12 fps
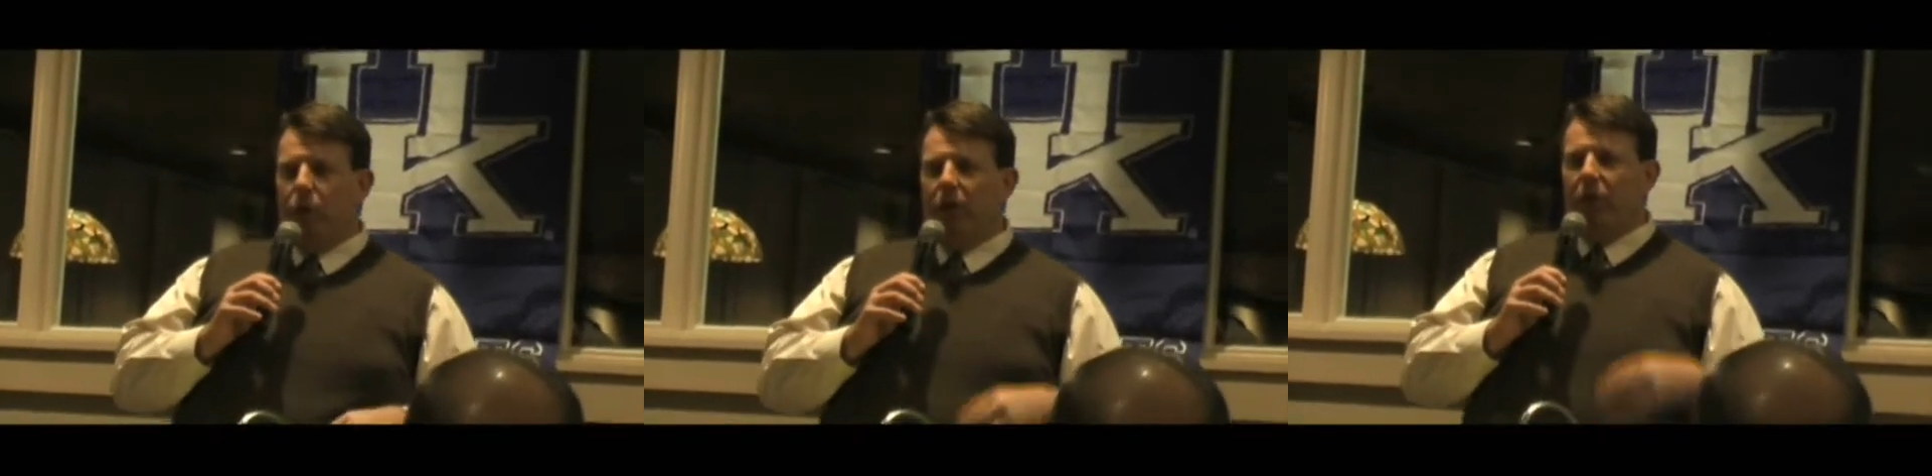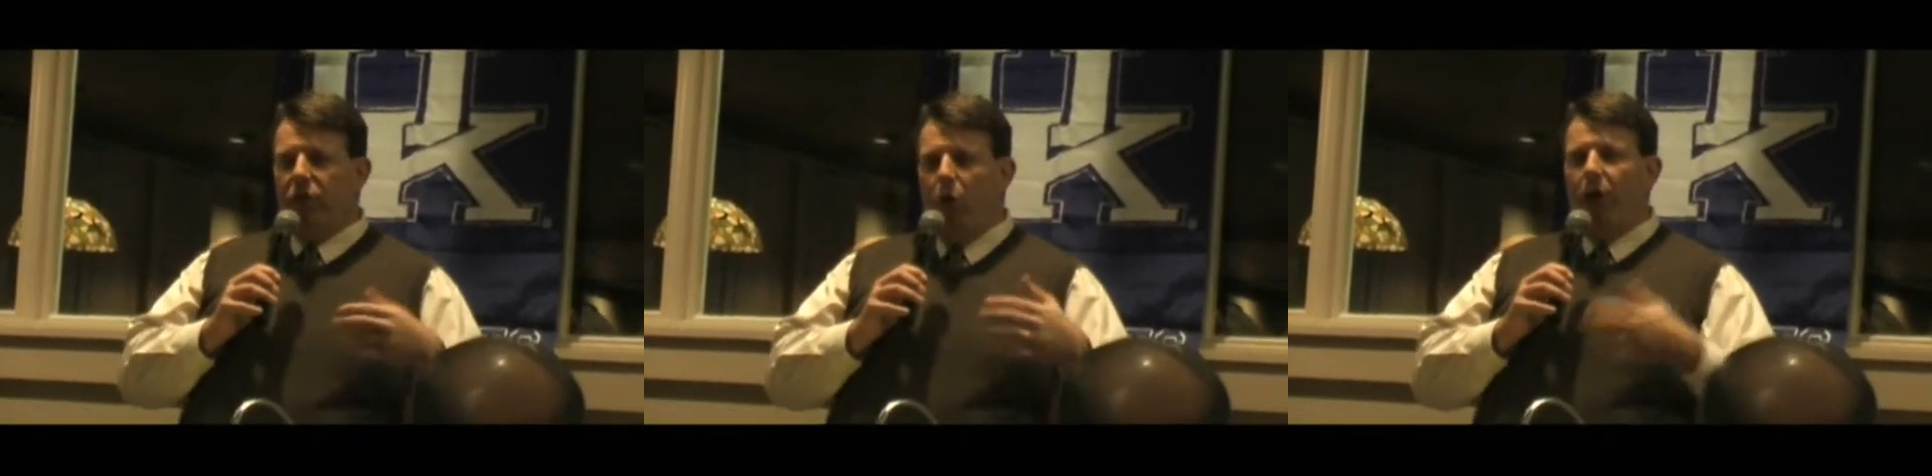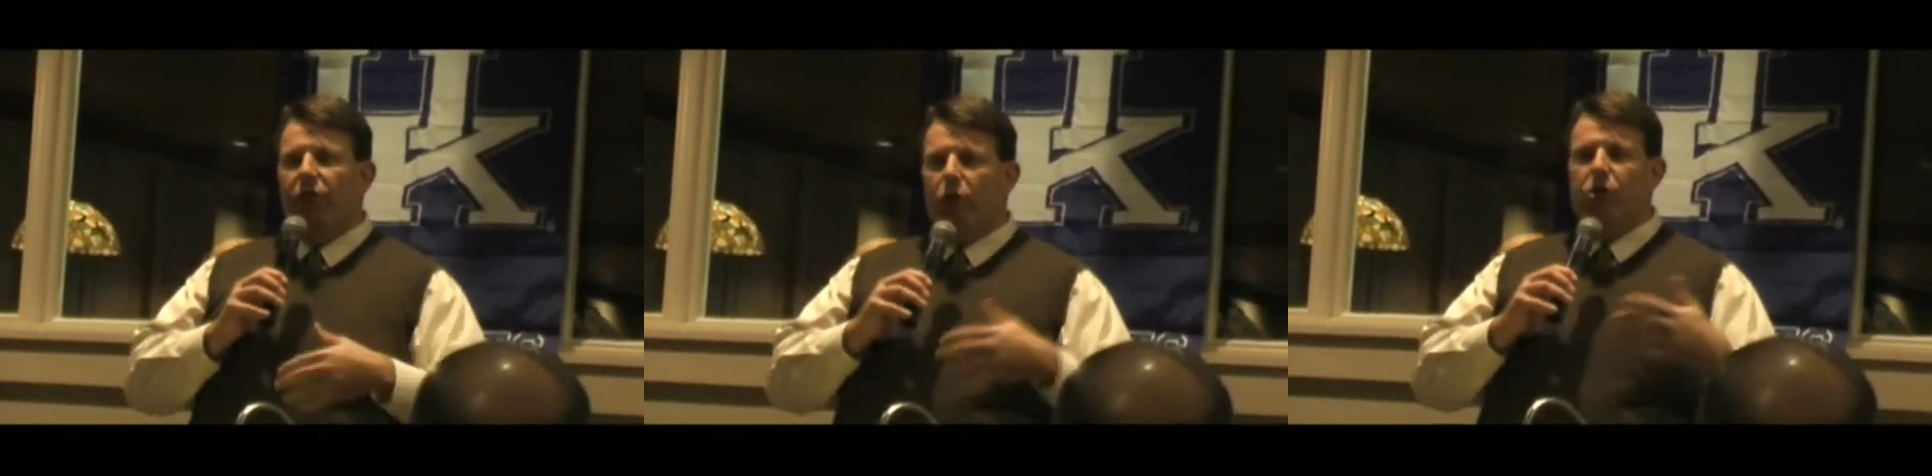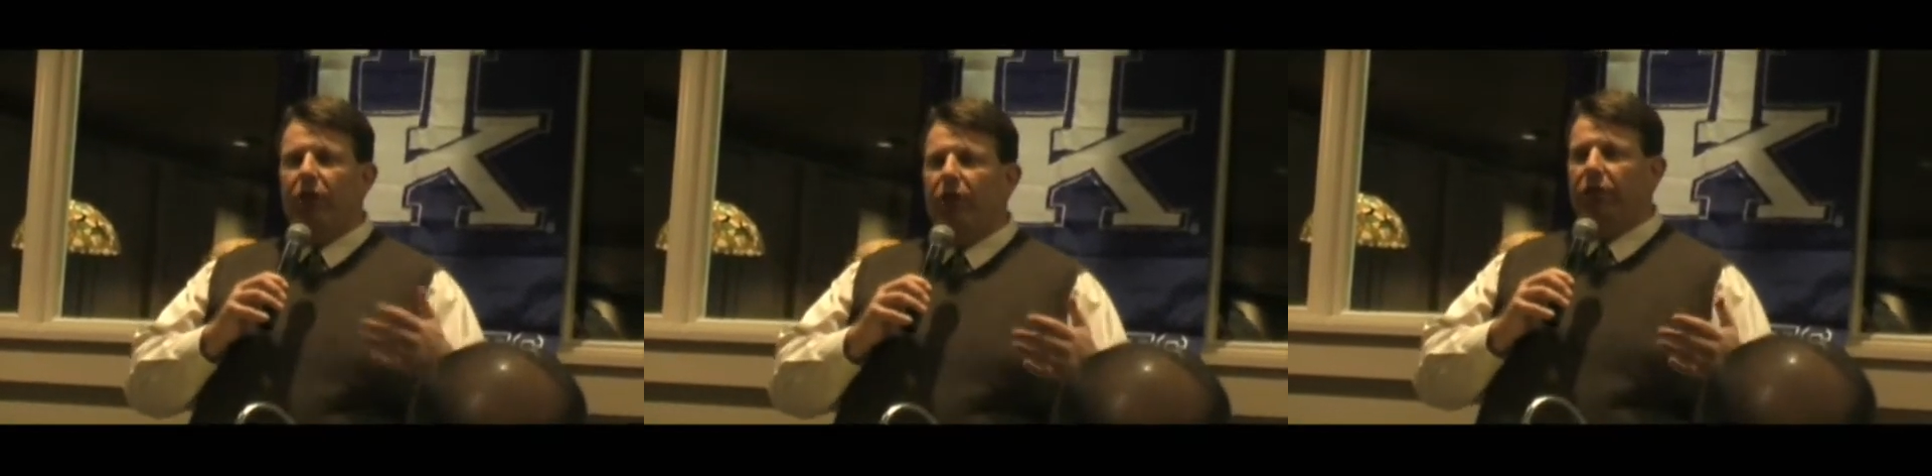Well, the Florida
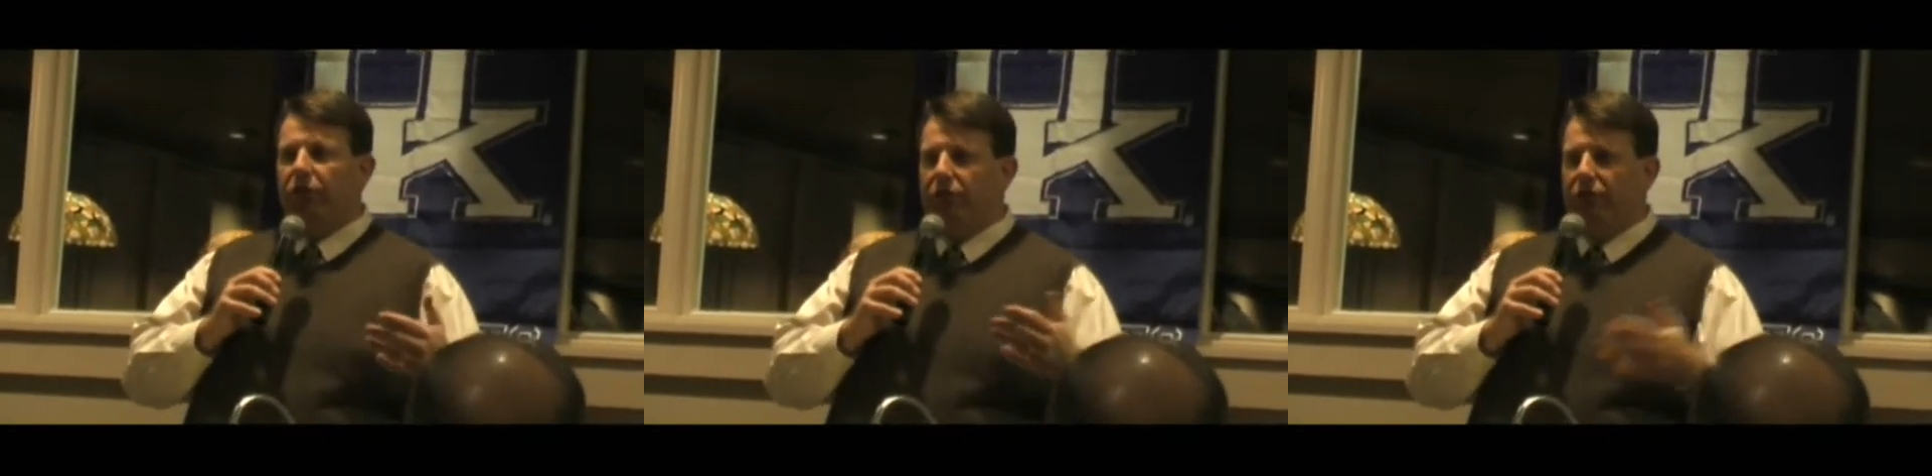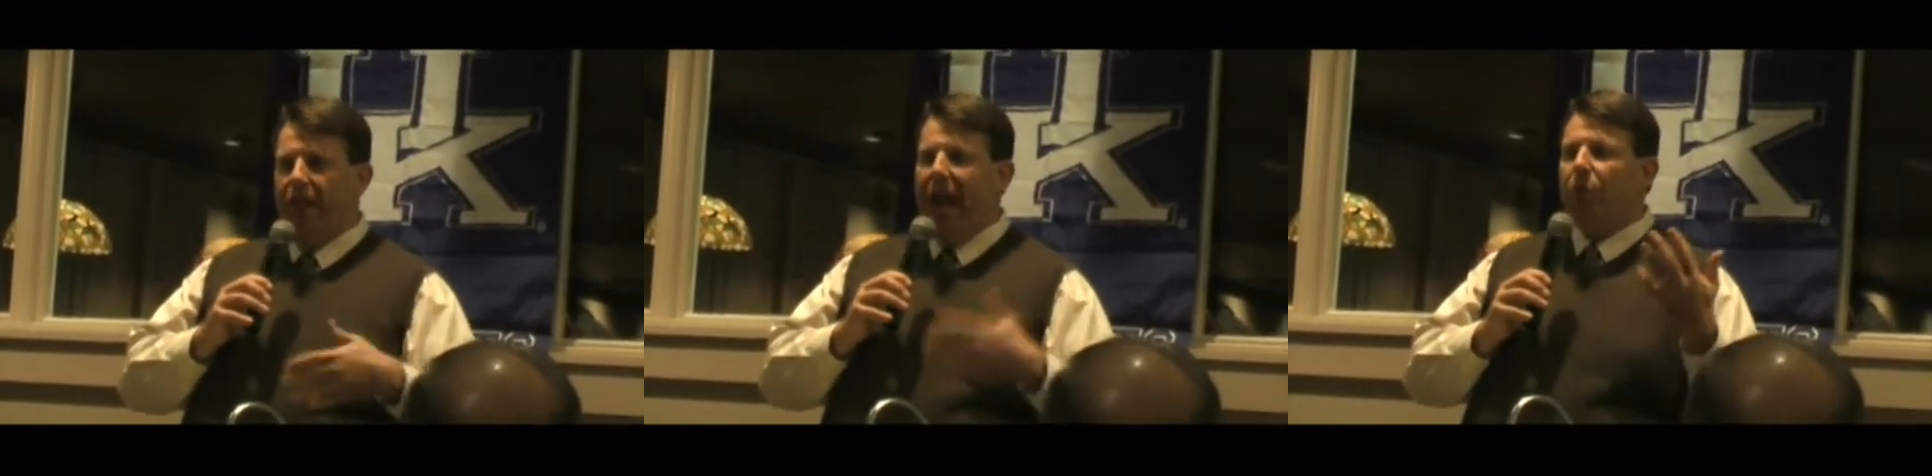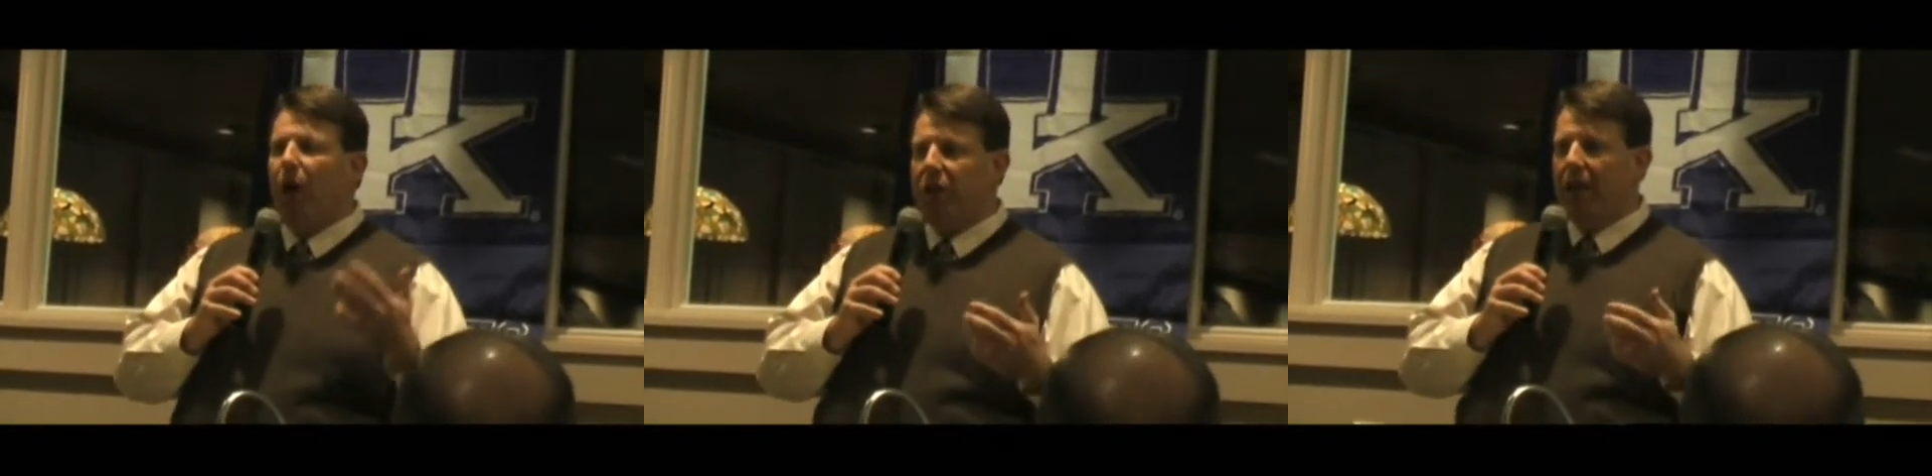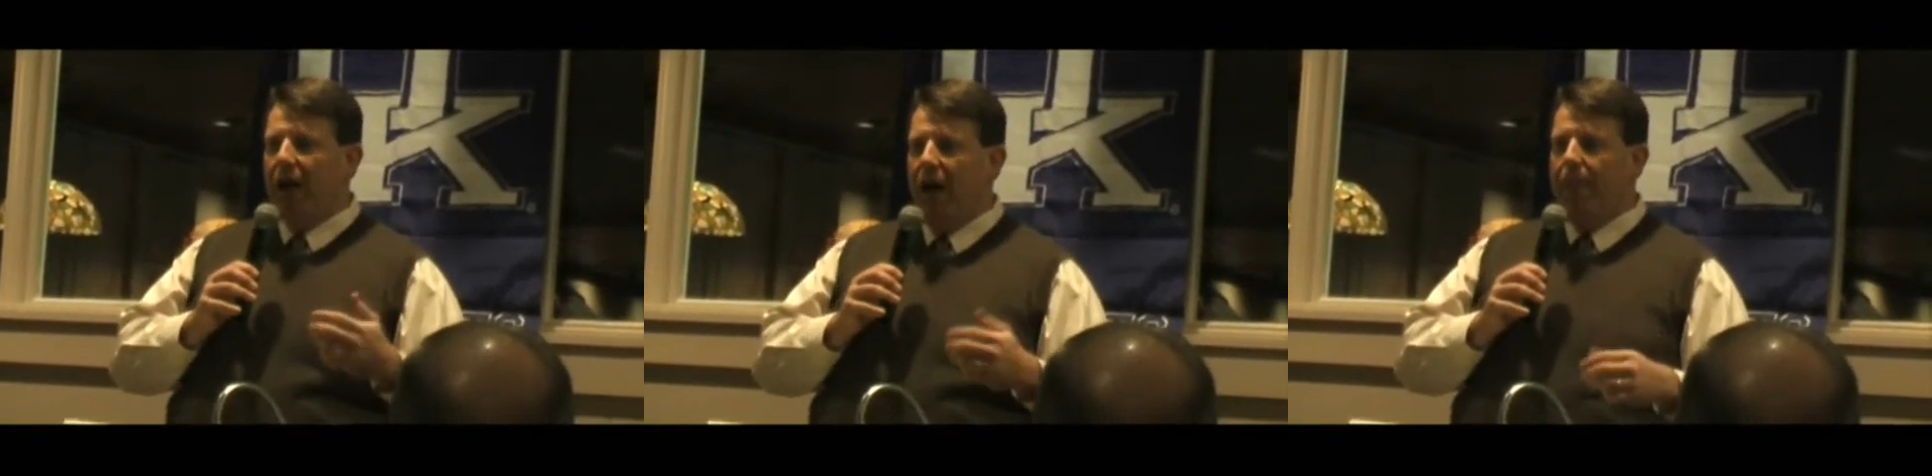version of
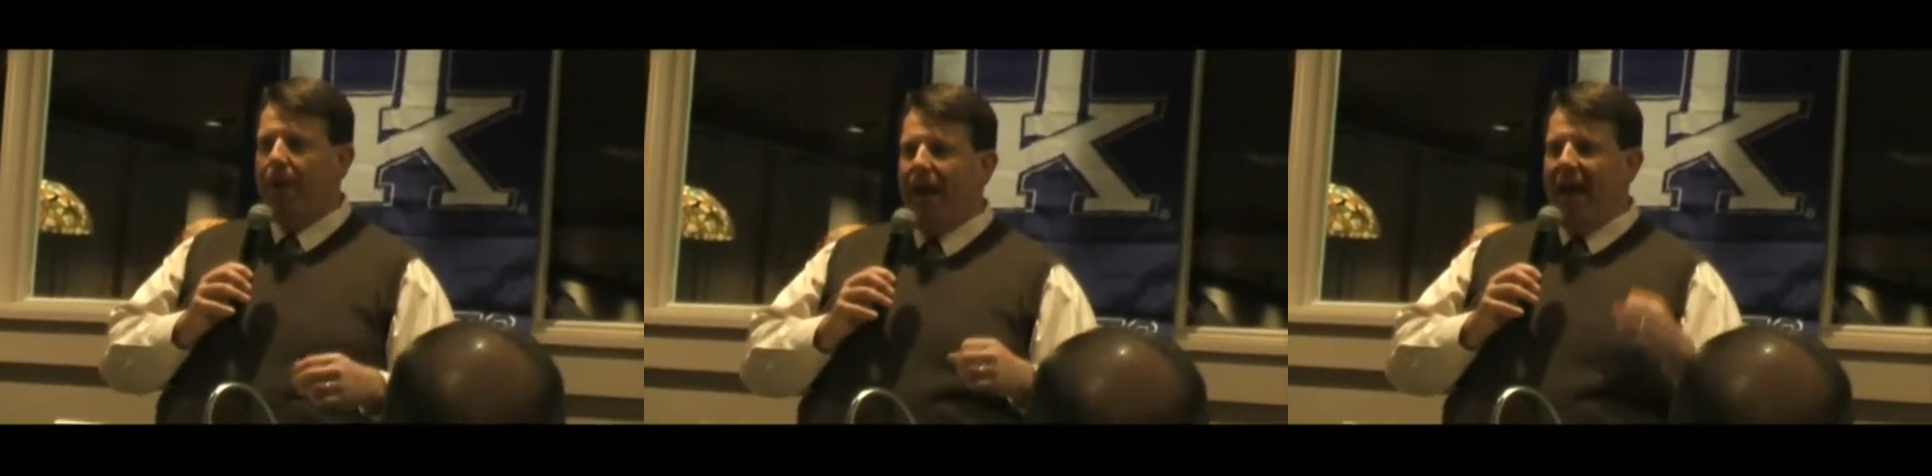catspaws.com